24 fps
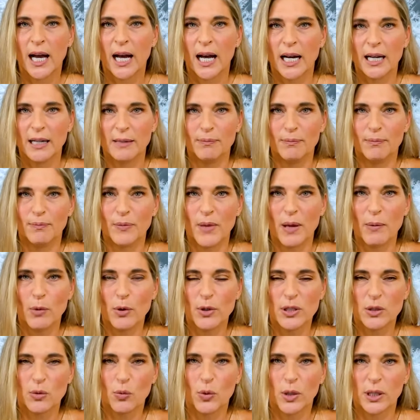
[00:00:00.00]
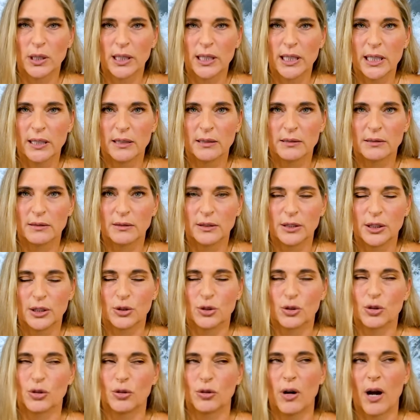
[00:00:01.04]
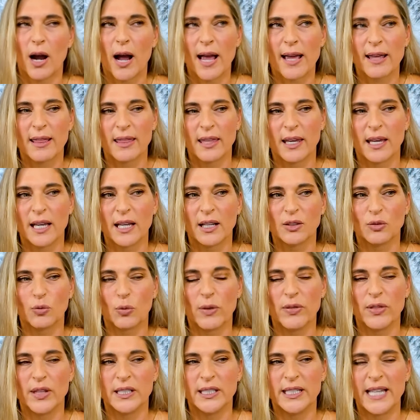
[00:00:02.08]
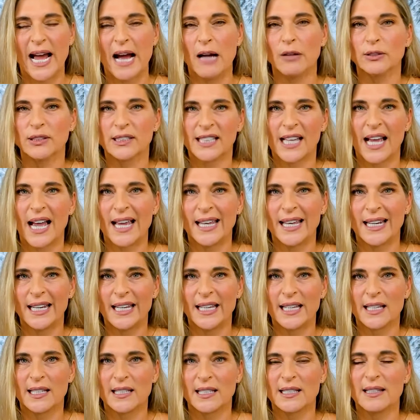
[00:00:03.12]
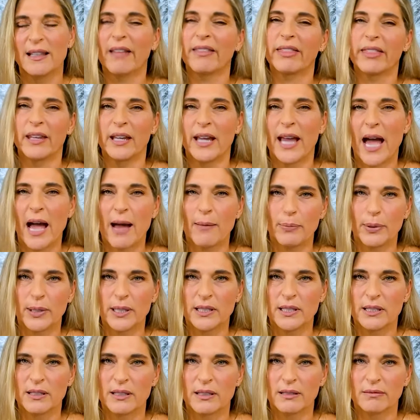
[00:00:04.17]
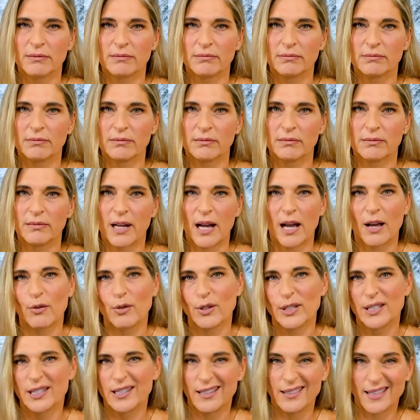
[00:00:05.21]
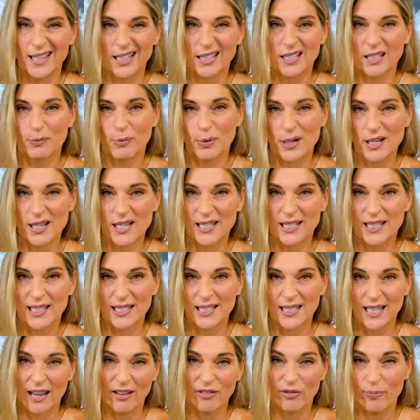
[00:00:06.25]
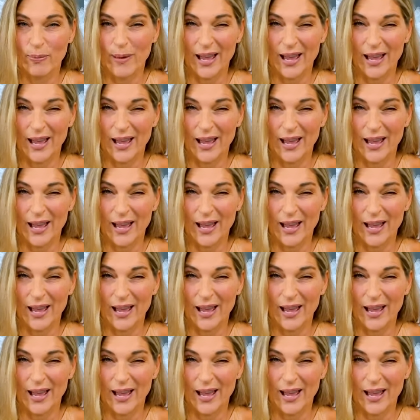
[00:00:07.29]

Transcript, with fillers: um, i'm always willing to try things when the downside is nothing happens i always think that's a pretty safe